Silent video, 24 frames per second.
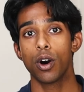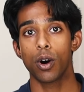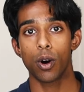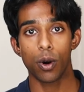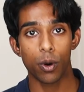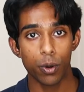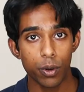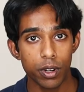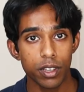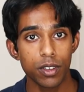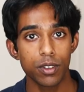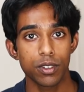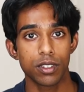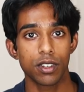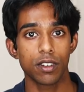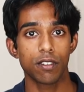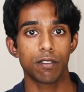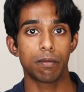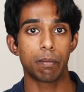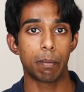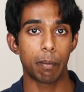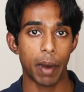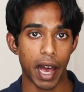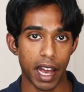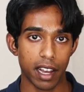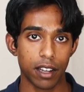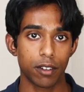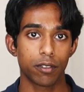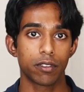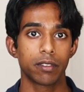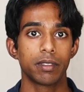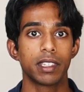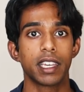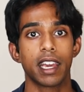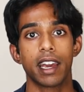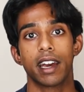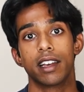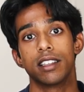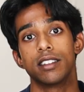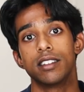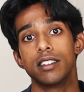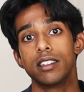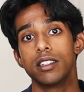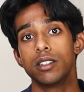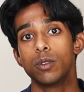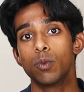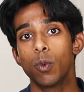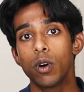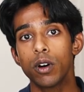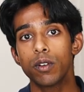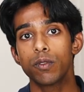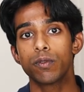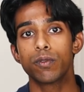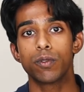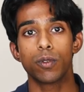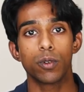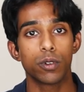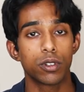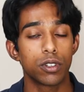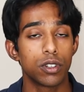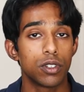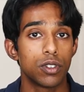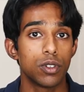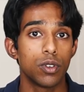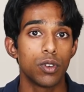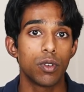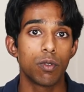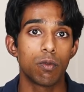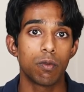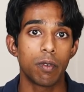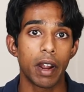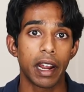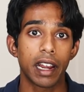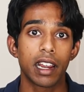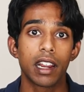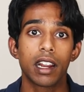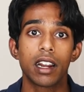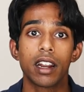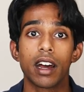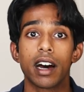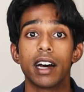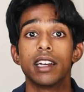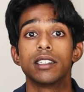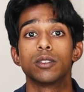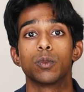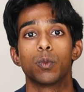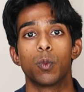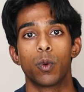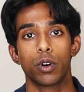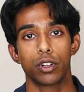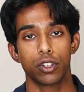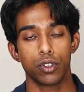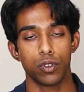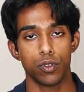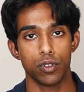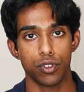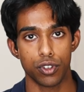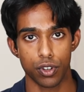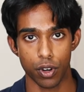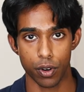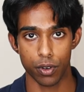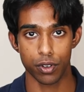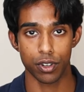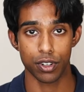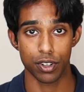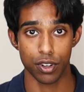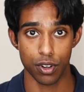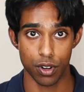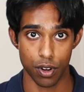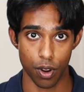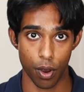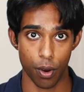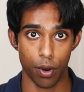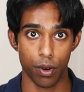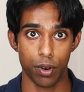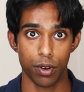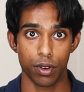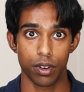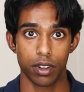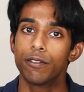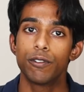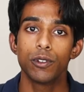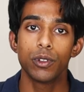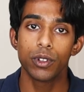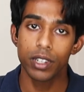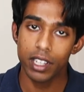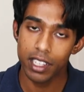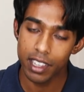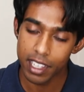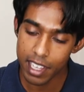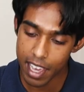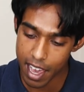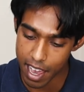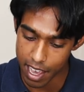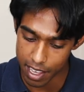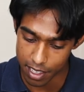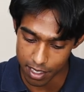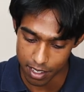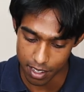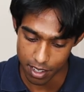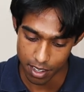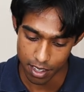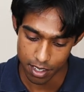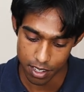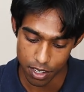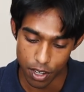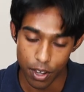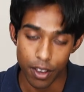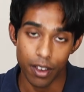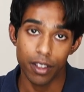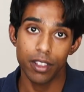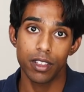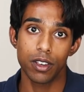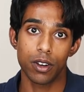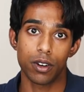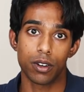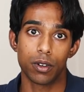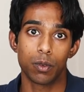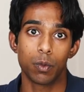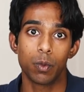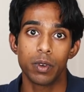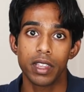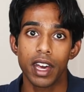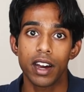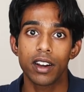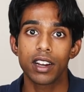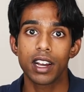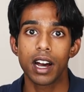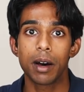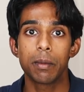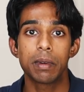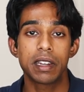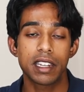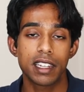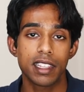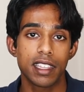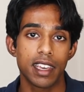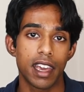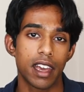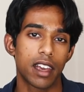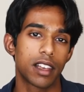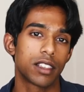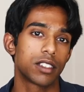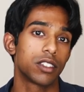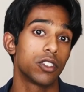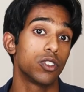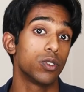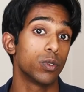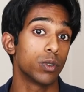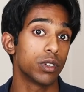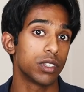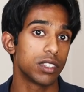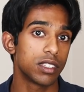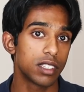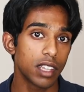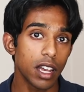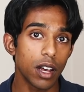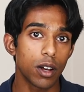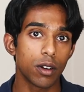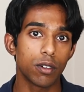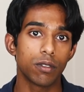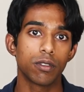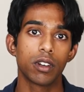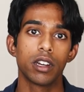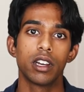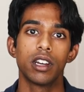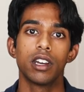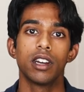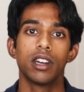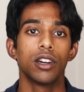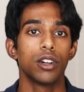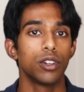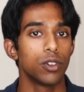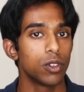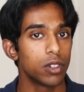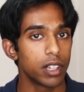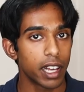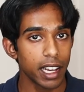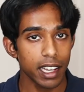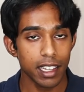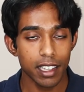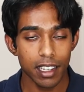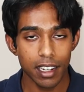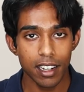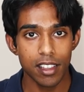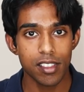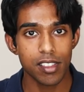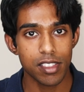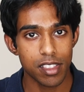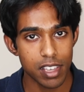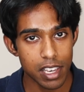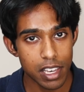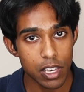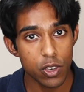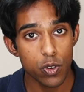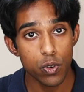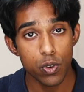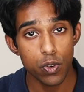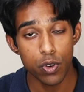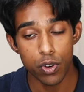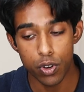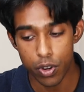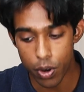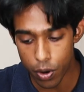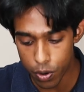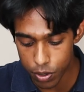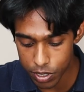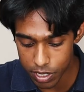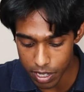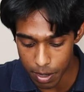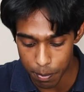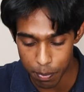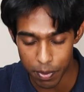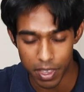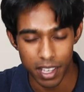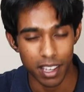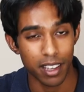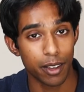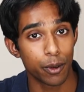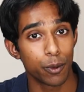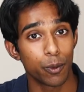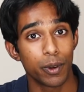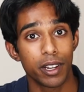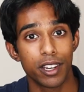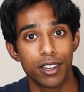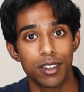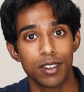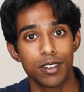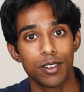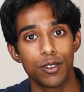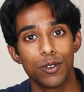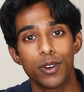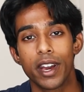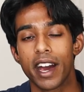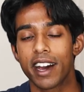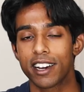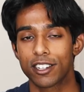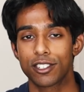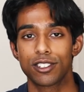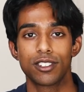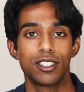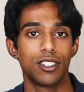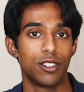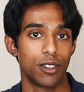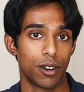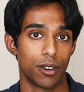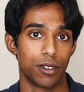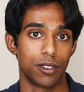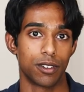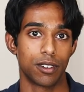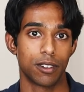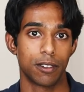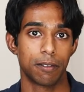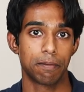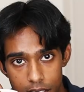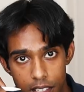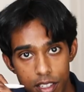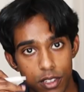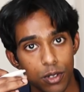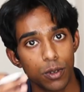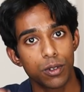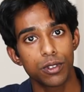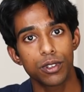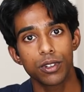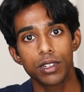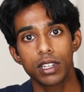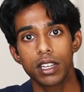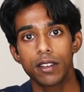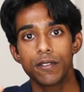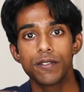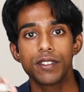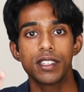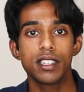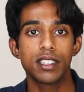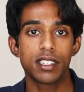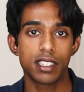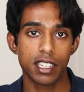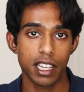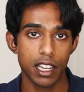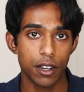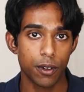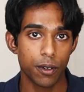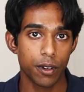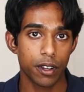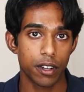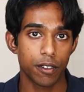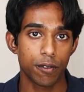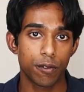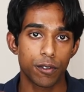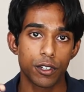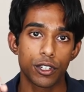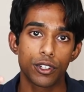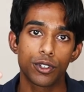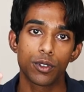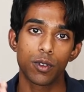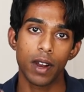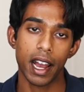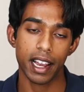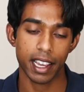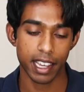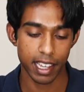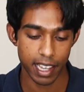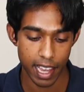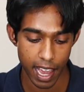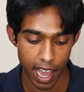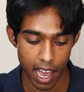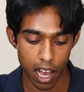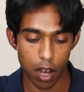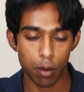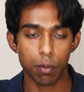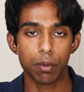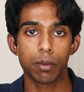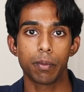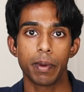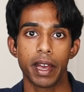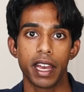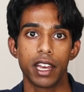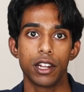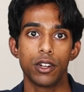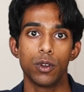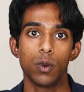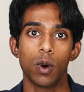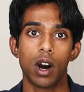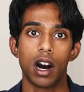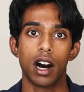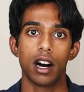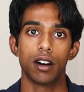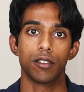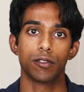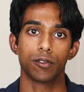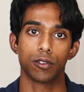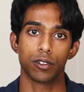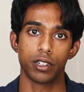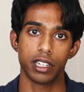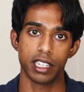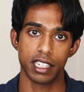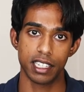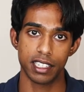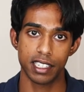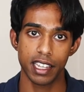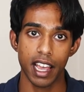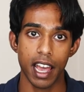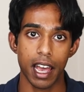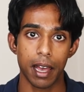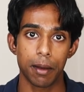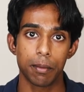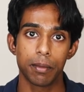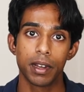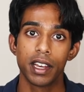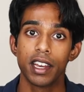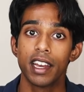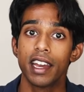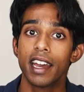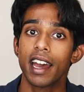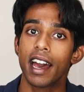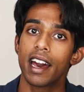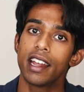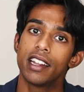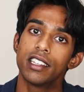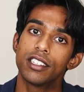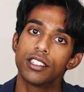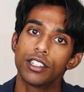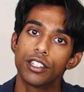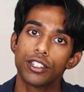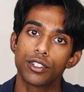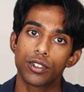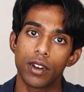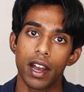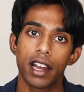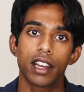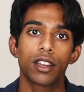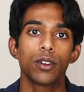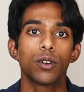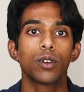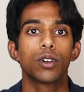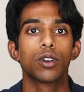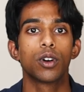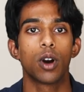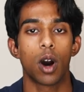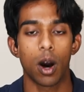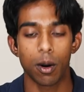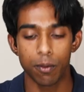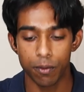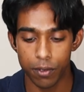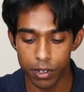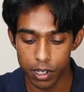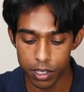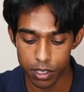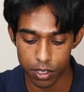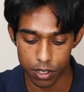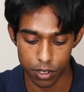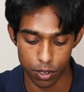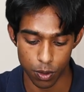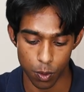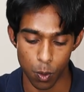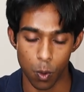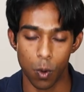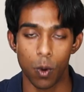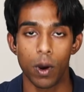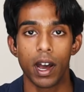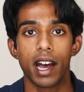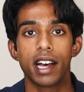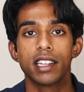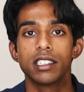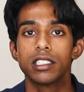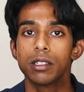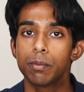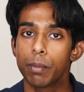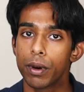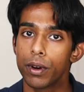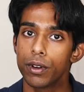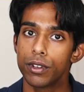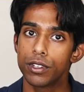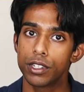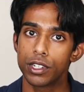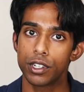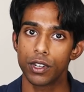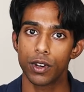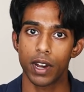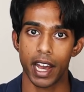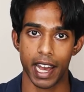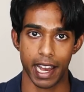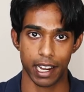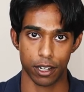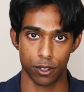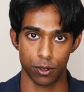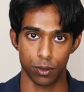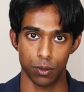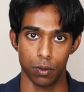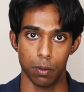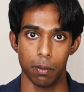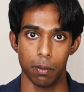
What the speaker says: holding yourself back from the answers is what forces you to recognize what you don't know. If you look at the answers early on without coming to the answer yourself, you're likely to think you know something when you actually don't. This also gives the secret for tracking how prepared you are for an exam, and it's to track your confidence score as opposed to your actual